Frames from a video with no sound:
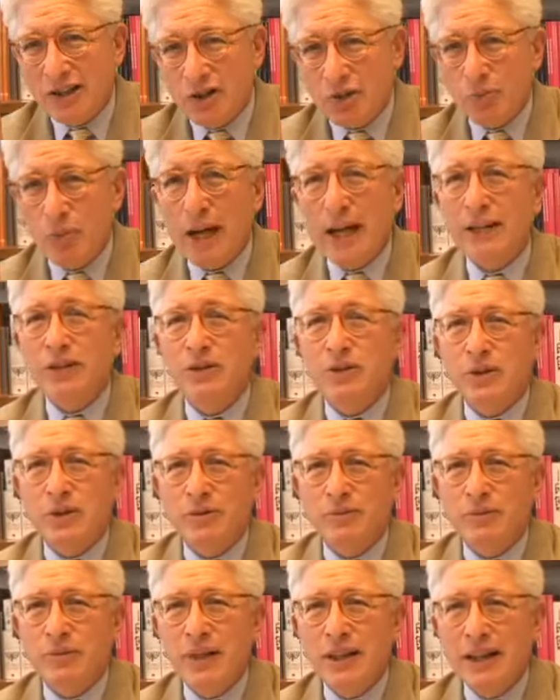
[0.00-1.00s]
the
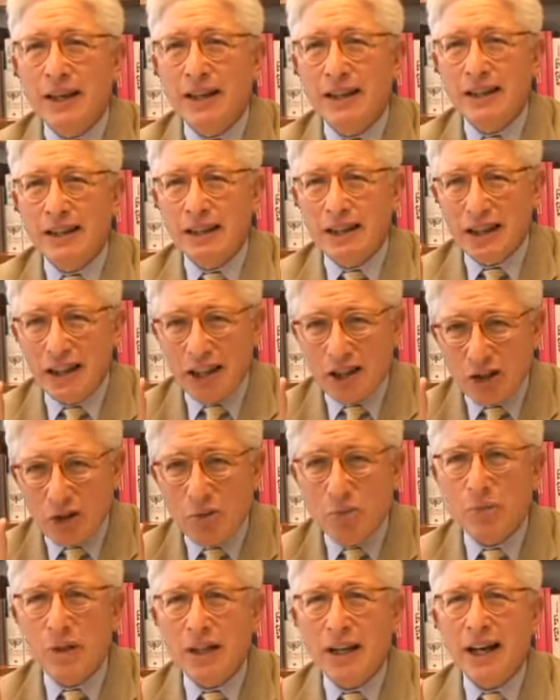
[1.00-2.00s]
spectrum that the
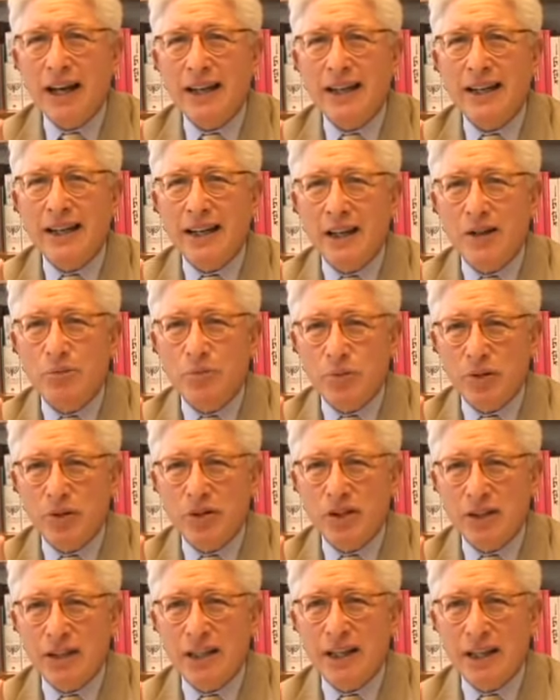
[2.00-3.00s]
human eye can
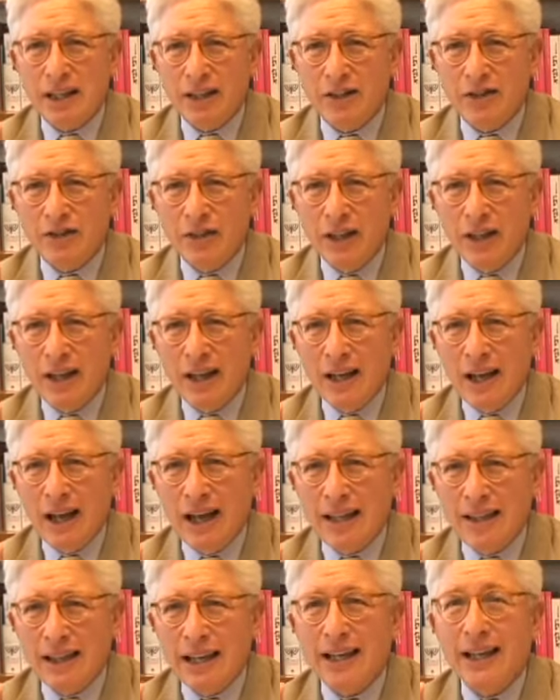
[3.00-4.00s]
perceive
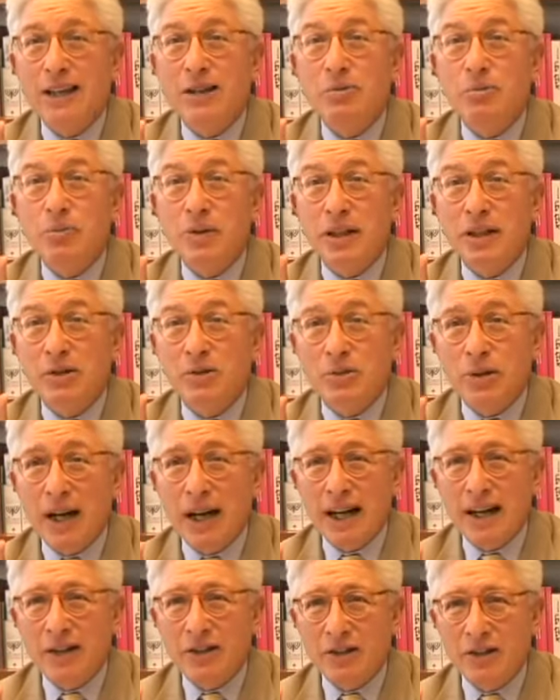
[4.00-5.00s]
and that can be
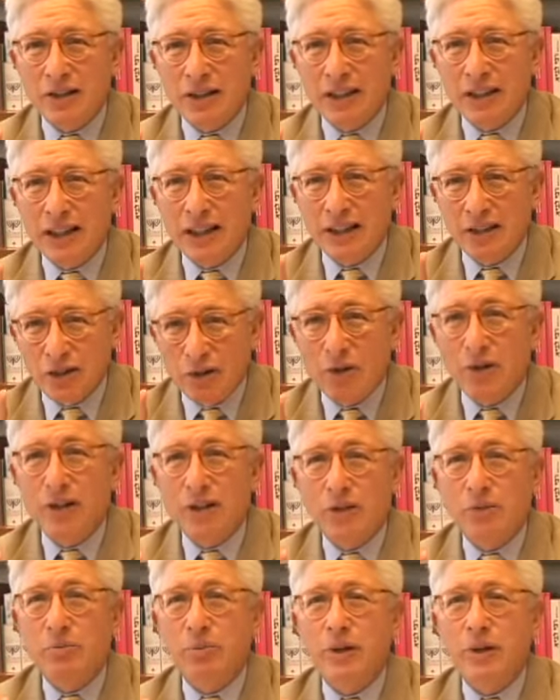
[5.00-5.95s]
ground in oil